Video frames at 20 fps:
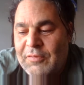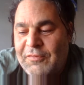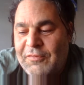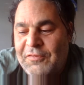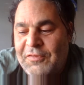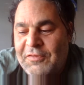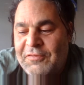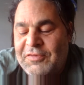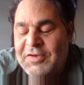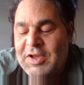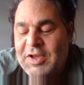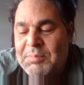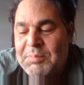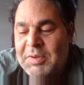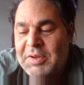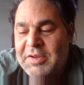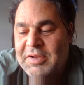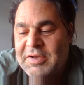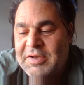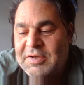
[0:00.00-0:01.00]
15
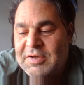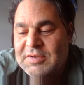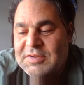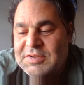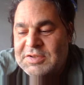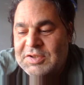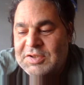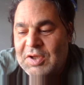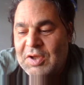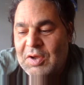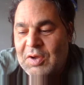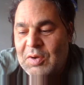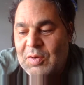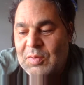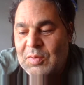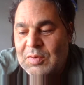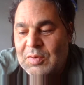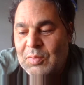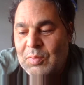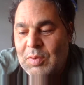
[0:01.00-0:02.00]
billion years
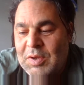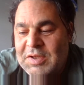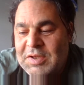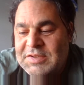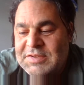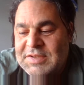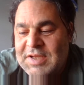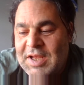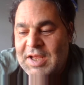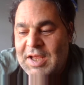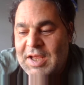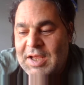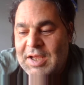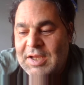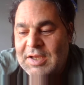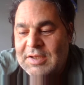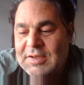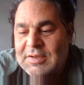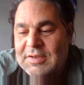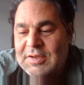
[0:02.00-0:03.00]
ago was
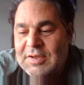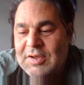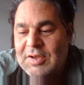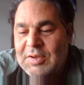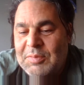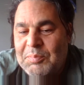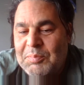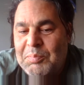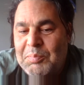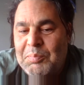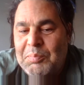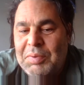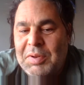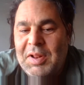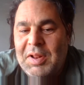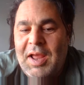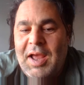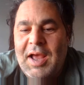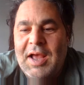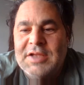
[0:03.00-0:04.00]
a
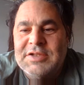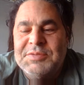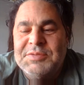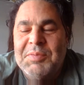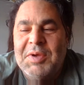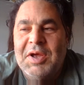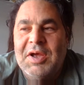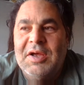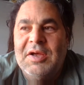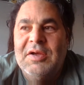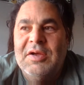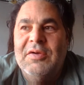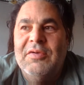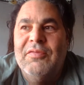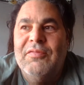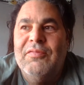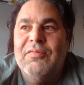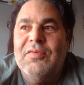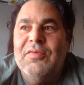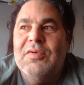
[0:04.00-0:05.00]
plasma
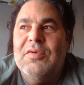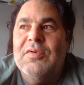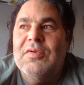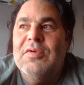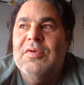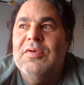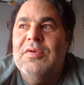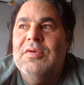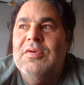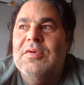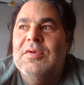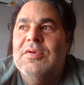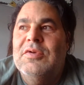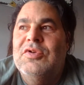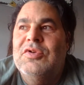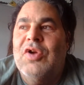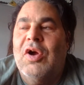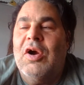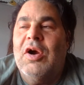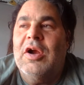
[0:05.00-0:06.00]
of
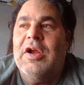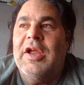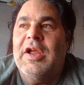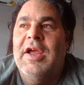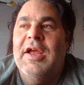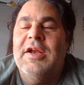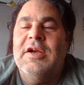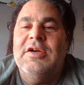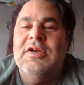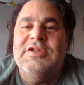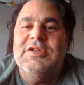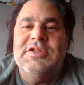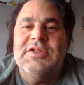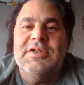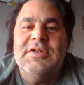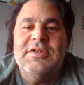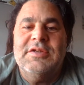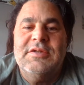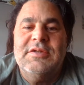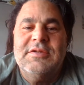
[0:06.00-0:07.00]
dark
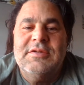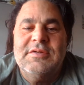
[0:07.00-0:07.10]
energy.